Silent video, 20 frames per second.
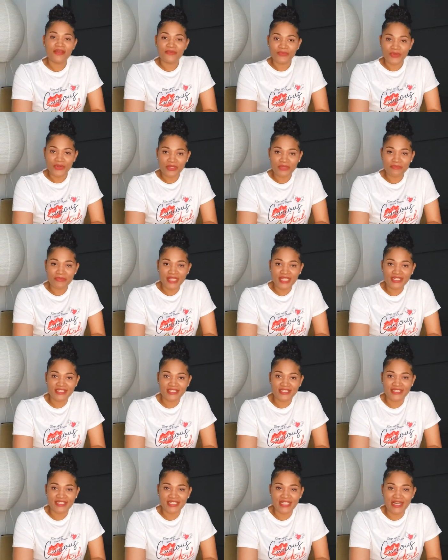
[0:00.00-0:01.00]
Welcome back
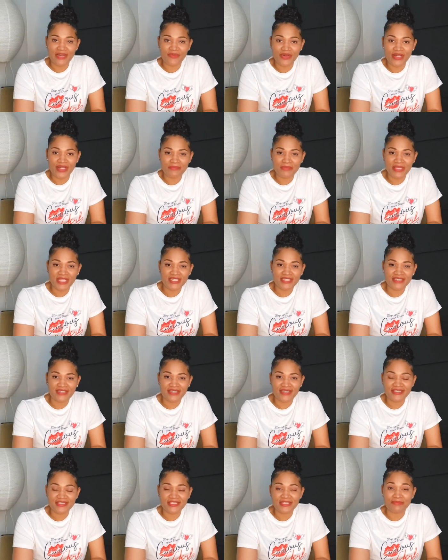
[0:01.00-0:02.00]
to DIY Makes
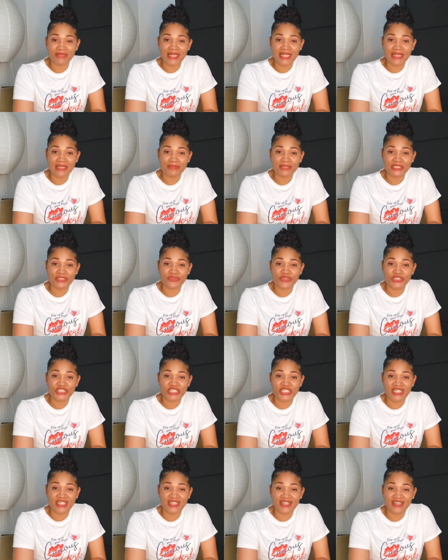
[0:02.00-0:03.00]
Cents. My name is
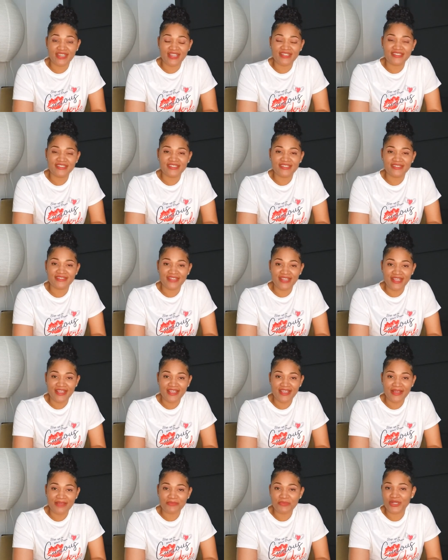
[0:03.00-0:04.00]
Regina and
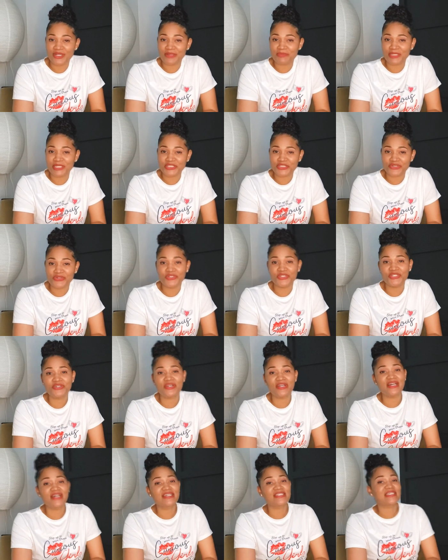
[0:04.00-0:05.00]
today I'm going to be showing you
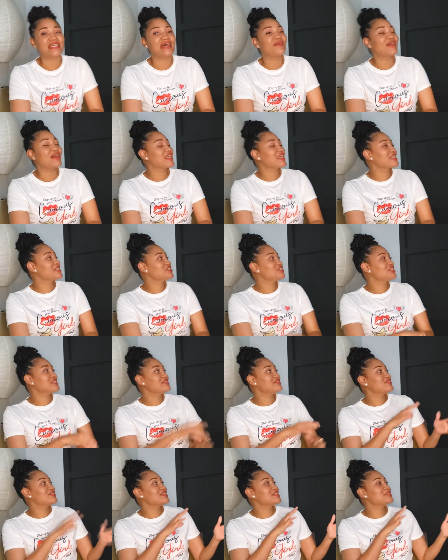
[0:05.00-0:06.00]
guys how I
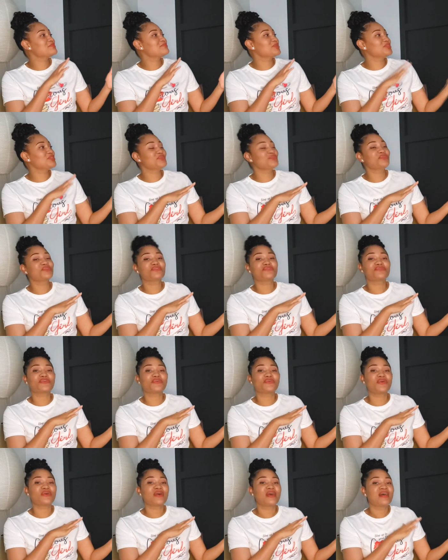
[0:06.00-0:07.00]
achieved this
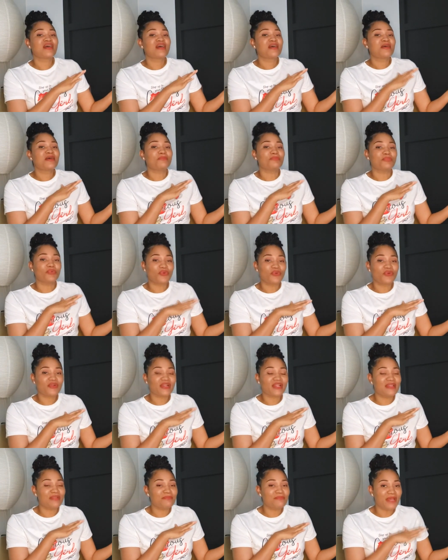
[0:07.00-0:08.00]
beautiful
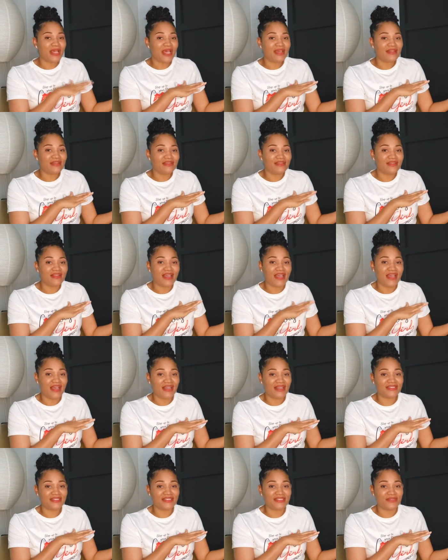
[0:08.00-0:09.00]
board and batten
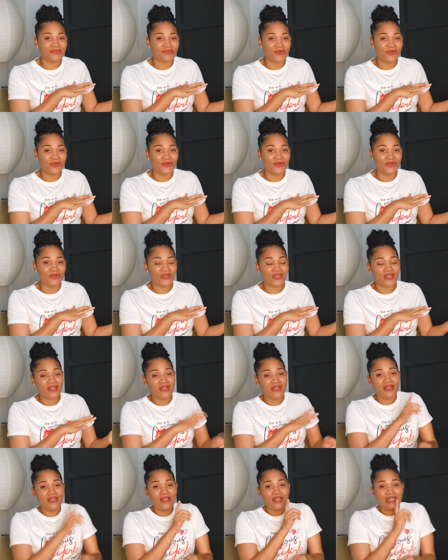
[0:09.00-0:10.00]
accent wall.
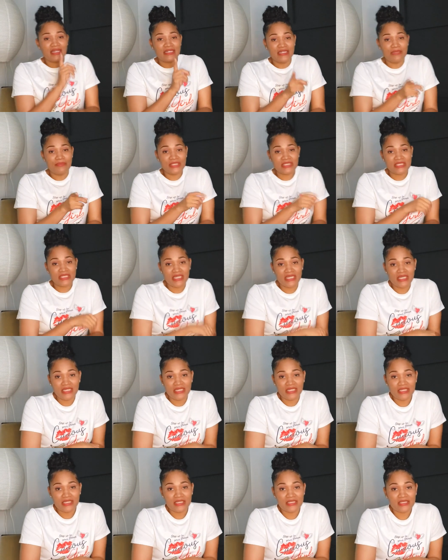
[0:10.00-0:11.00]
Now I'm going to tell you
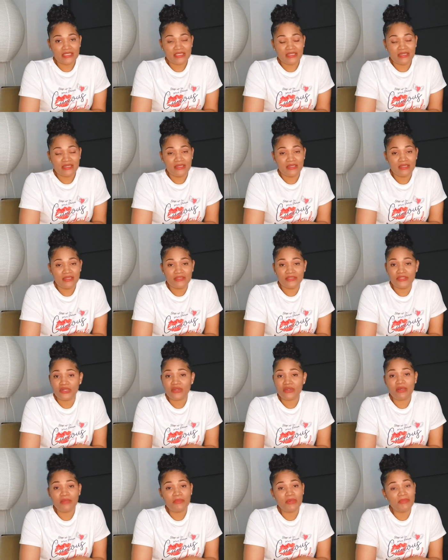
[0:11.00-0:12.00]
this,
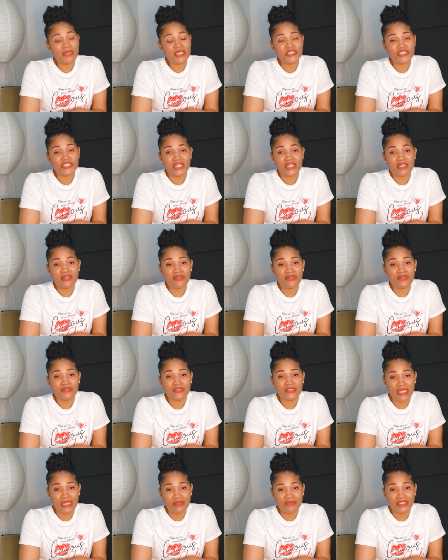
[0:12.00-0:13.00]
don't come on my channel
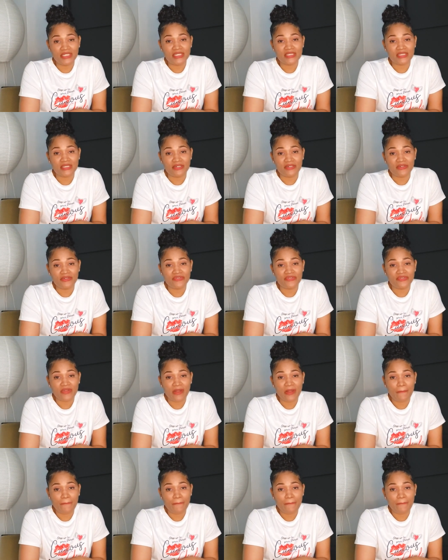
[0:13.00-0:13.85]
doubting yourself.